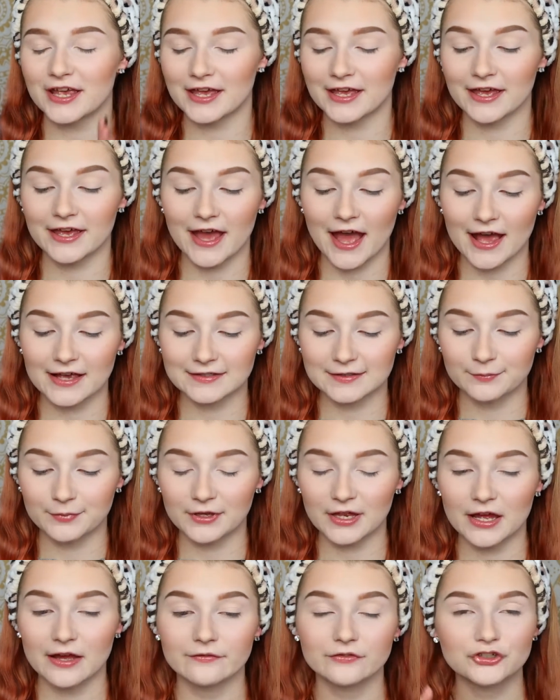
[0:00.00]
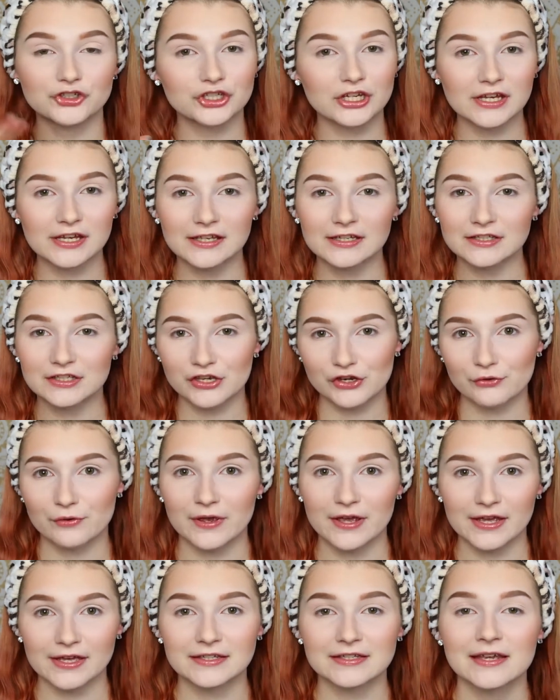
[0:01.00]
It has a bit of sheen to
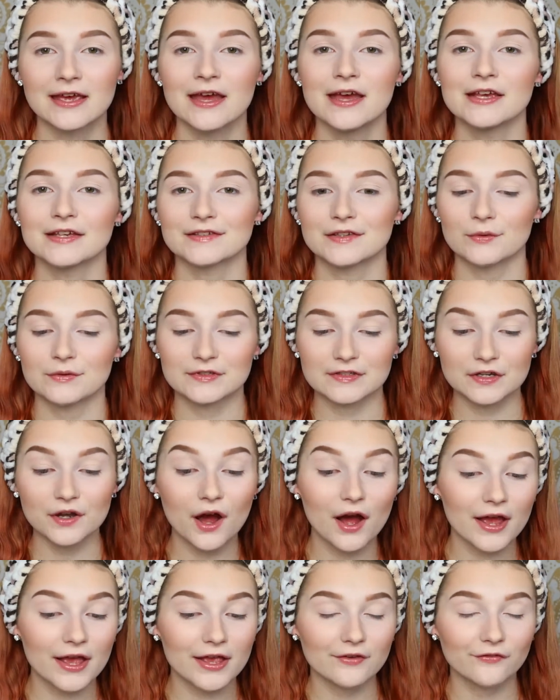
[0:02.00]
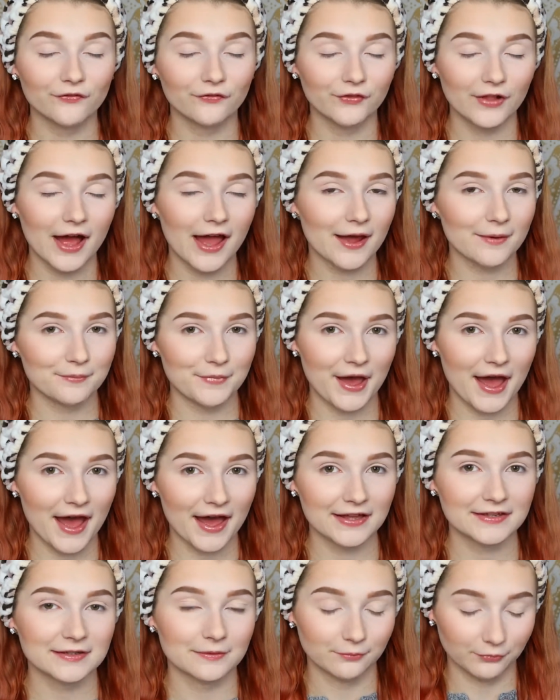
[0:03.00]
it, so it's not a flat
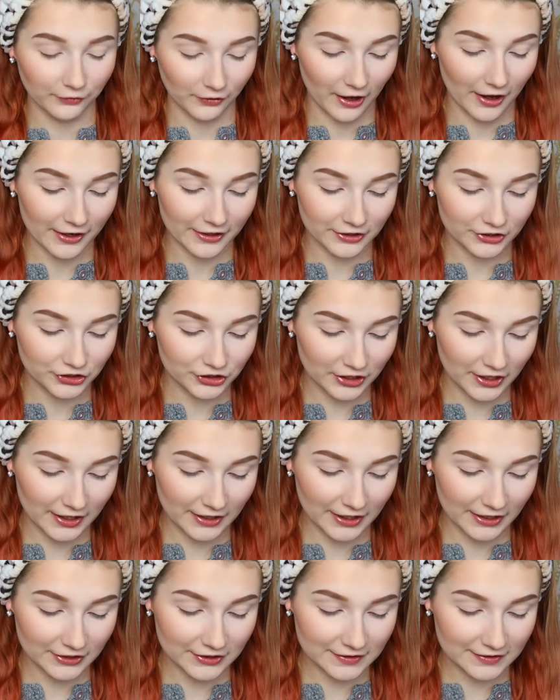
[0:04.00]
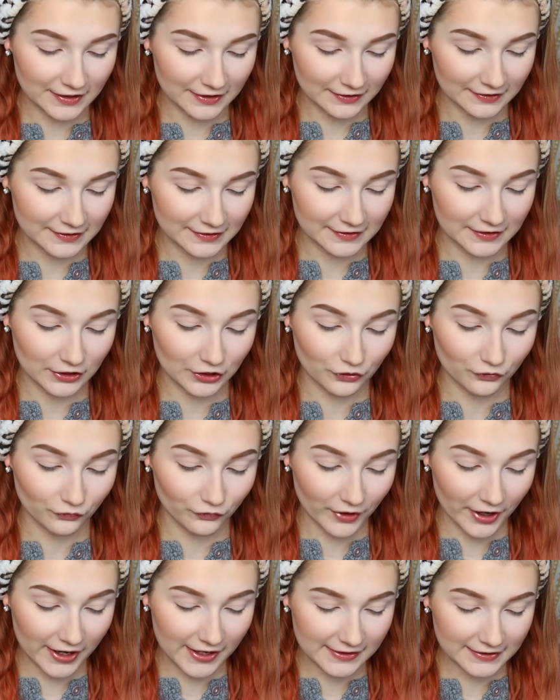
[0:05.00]
matte blush, and I just think this is a
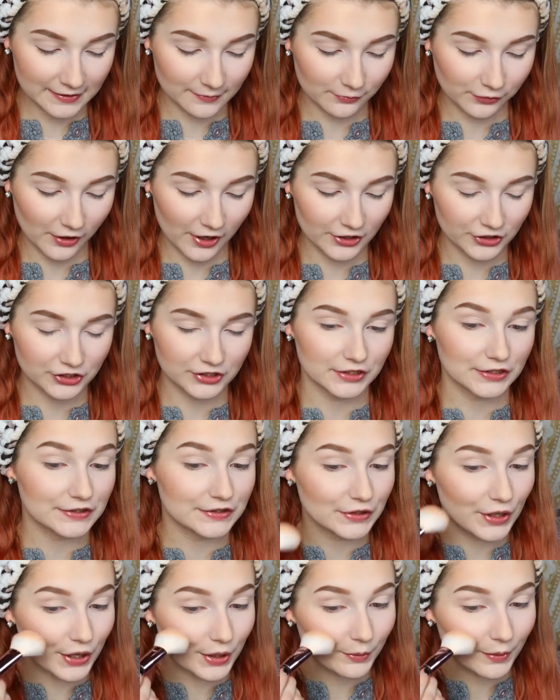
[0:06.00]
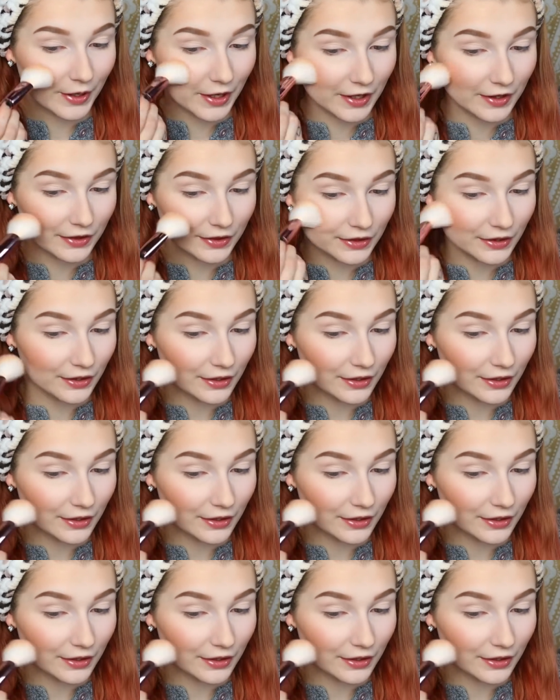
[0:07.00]
great blush to start with.